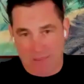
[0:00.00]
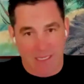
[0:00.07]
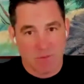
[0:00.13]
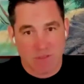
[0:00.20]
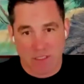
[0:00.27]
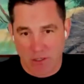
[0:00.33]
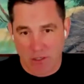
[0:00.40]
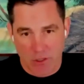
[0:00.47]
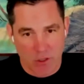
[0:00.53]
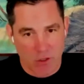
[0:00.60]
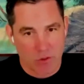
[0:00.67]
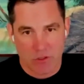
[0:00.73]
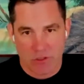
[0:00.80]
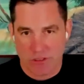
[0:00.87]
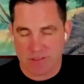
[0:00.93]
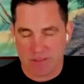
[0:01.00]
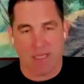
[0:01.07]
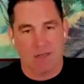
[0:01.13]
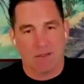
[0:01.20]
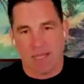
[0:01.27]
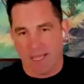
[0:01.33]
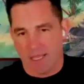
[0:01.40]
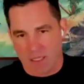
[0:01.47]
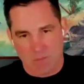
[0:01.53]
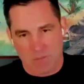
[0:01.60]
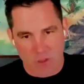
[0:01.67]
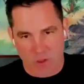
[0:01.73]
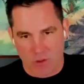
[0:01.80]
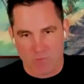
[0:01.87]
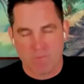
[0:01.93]
Same scenario you just said. Can't
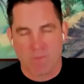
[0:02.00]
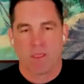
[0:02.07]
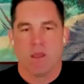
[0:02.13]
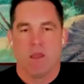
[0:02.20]
come to you.